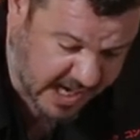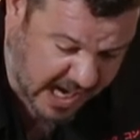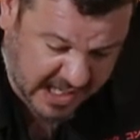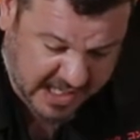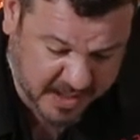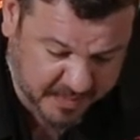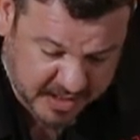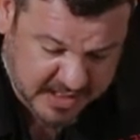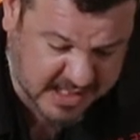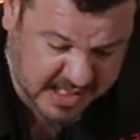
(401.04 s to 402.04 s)
a little bit
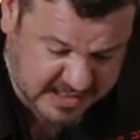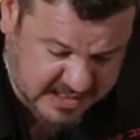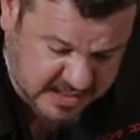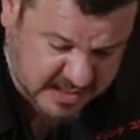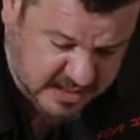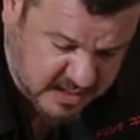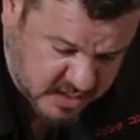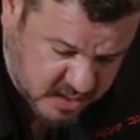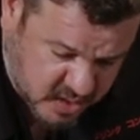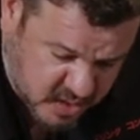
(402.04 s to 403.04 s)
of zest,
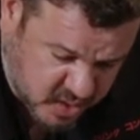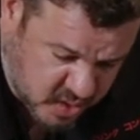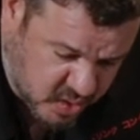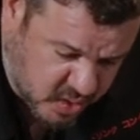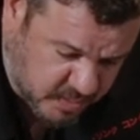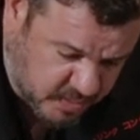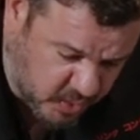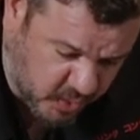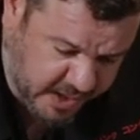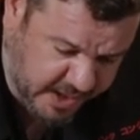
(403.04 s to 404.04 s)

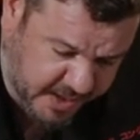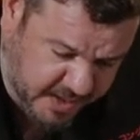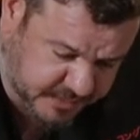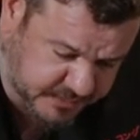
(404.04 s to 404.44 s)
pour it in.